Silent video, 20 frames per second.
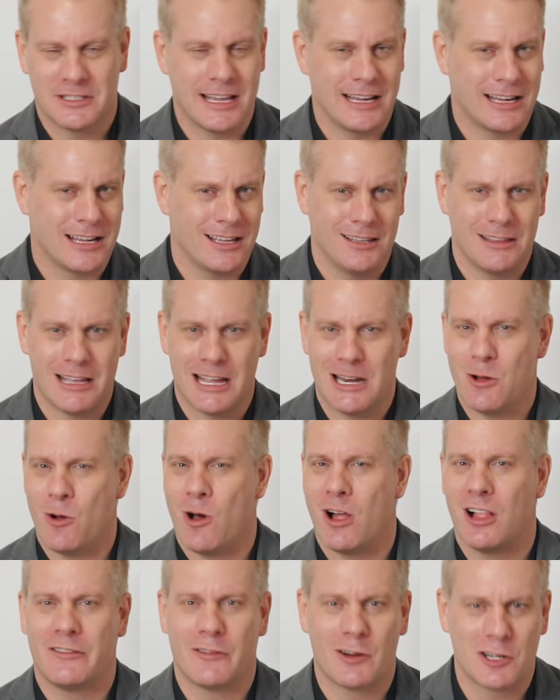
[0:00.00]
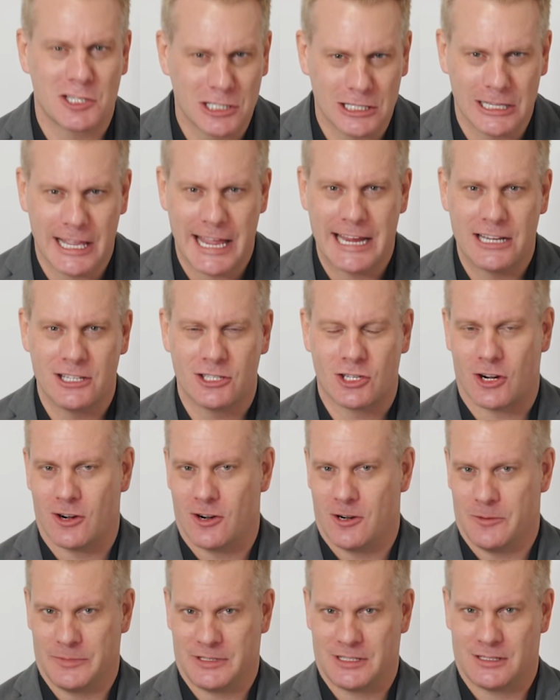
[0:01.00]
They know all of our slang
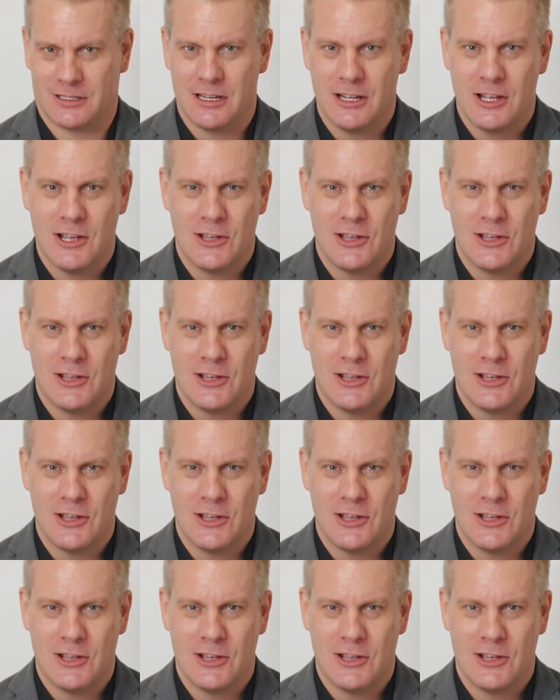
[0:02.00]
terms.